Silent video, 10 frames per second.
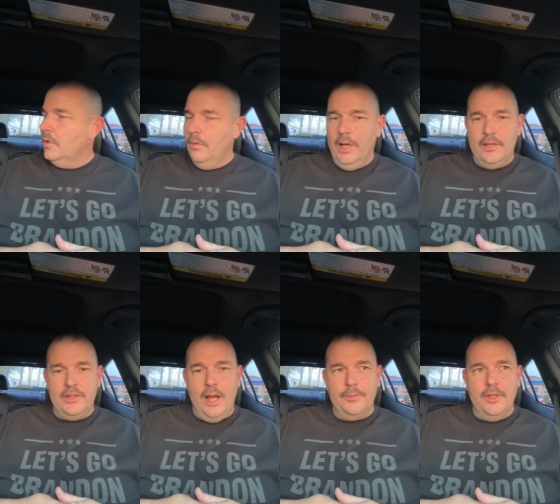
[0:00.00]
We got to
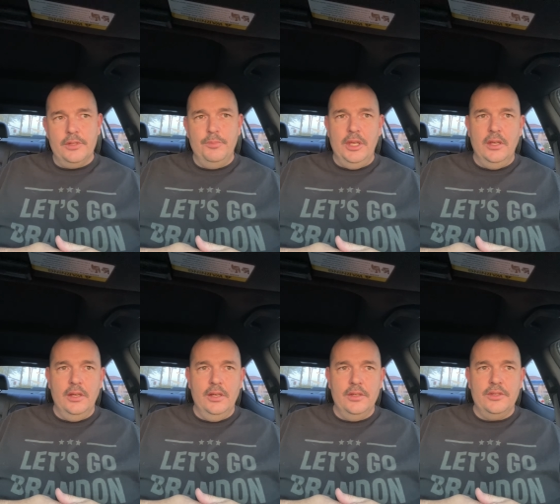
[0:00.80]
stop this
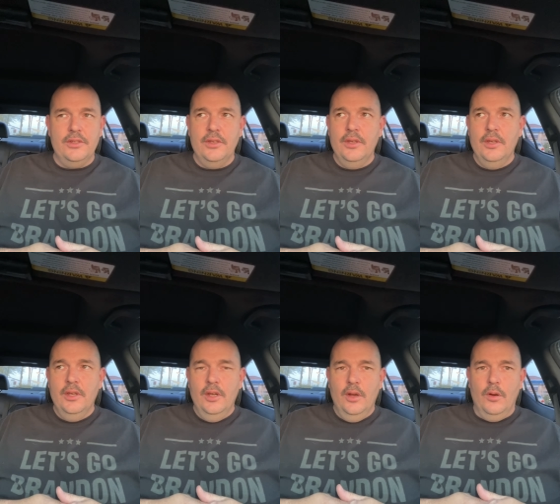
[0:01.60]
because
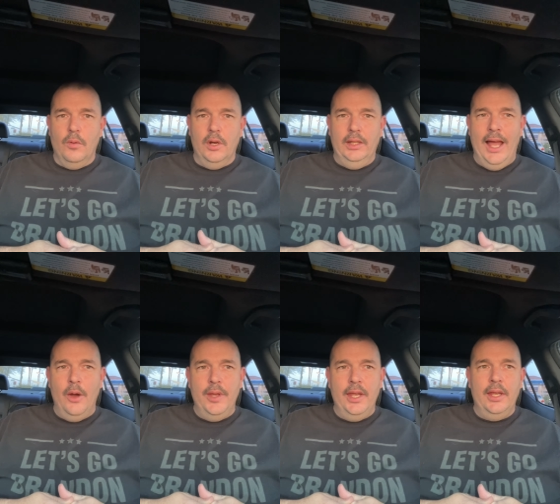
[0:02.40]
we're
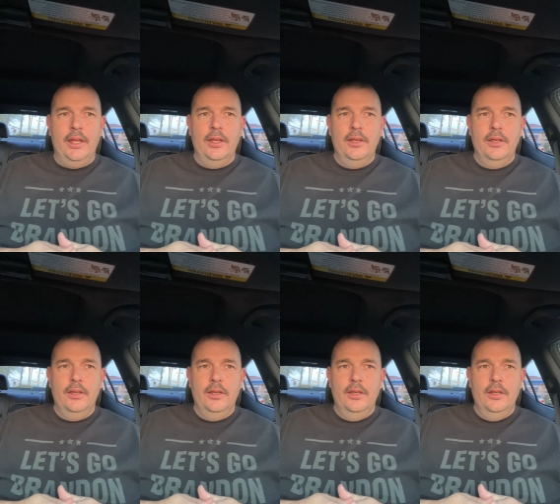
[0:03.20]
allowing
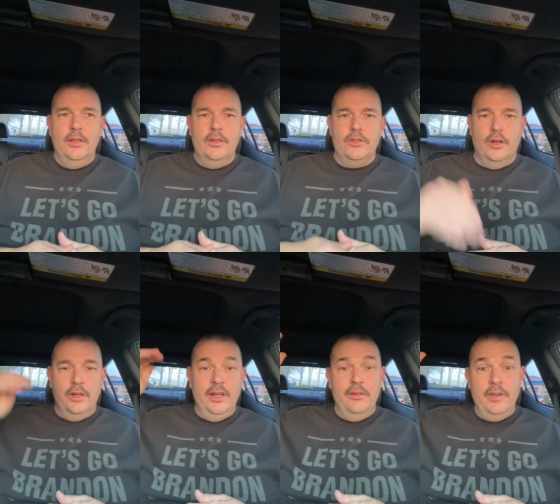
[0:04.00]

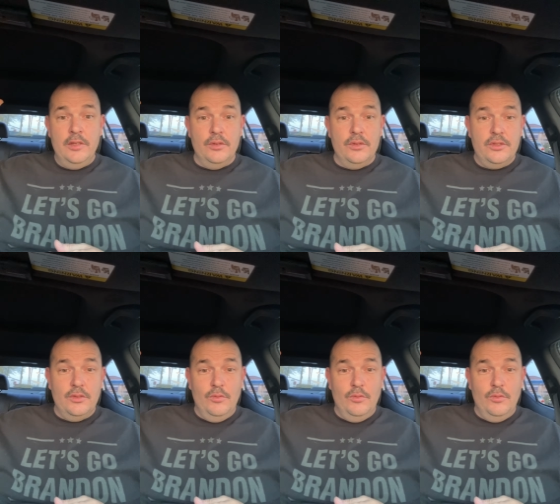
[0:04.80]
certain individuals, the